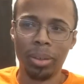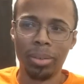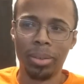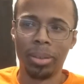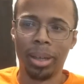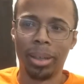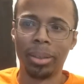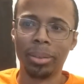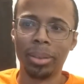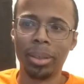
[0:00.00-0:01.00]
she's
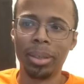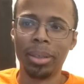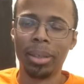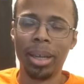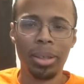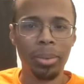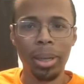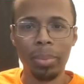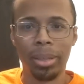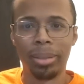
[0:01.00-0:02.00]
like, hey, you
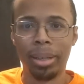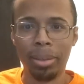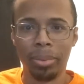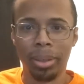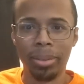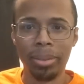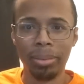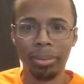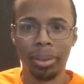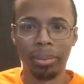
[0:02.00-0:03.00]
ate my sandwich,
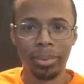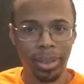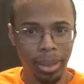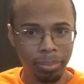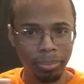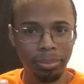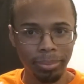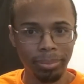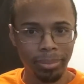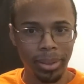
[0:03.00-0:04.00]
you know, so I,
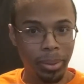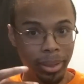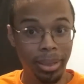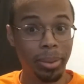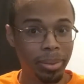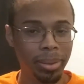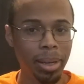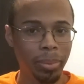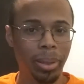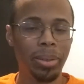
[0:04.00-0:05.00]
I start eating her
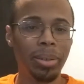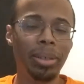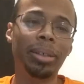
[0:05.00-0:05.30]
sandwich.